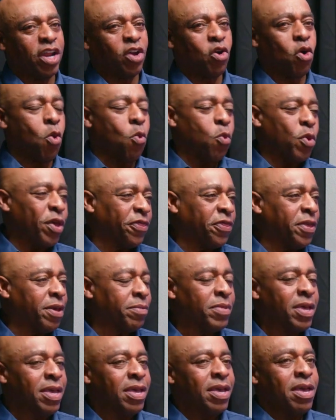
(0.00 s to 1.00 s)
to go with
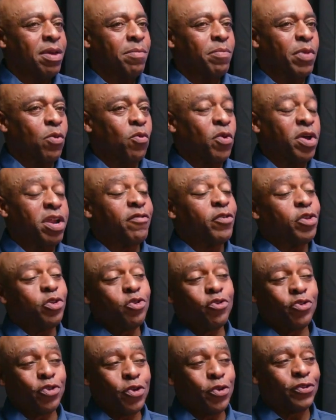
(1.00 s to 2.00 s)
them. But whatever
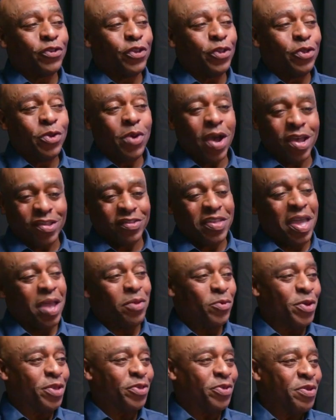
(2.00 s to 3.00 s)
you choose to do, I
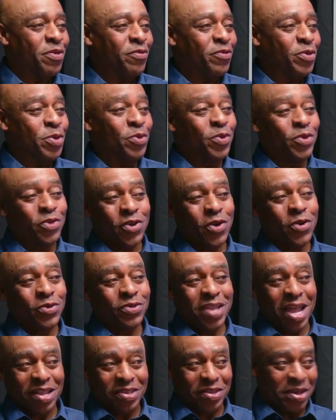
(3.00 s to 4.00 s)
stand with you. If you would have
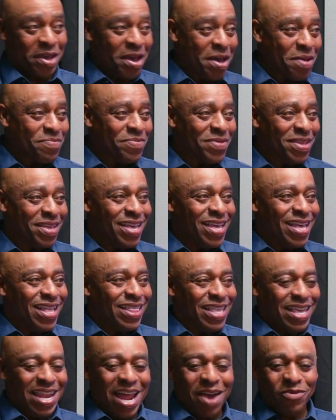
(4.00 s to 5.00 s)
chose not to come,
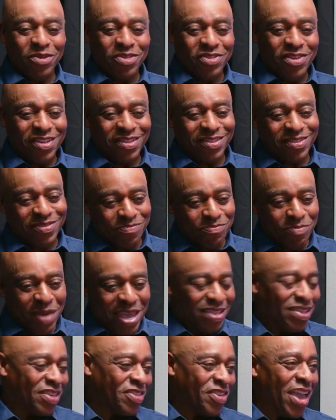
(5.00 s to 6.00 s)
then I would just
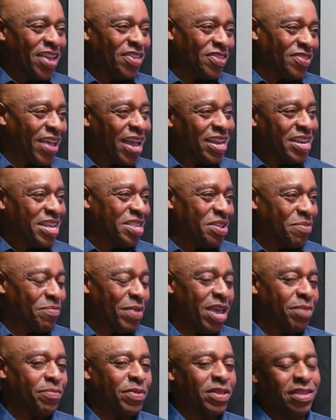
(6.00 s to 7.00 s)
make the changes I needed to
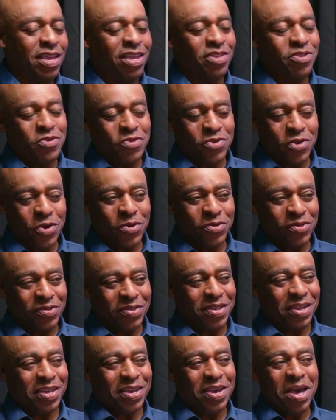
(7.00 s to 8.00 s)
make. But then you chose
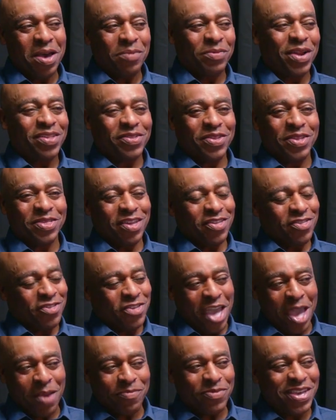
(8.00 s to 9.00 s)
to come, and I said, "The
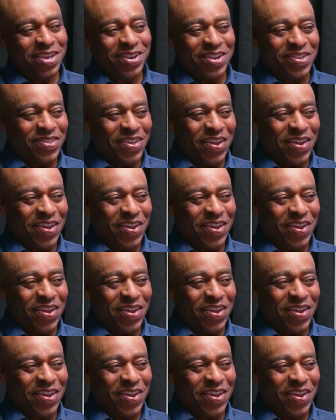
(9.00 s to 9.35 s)
champion is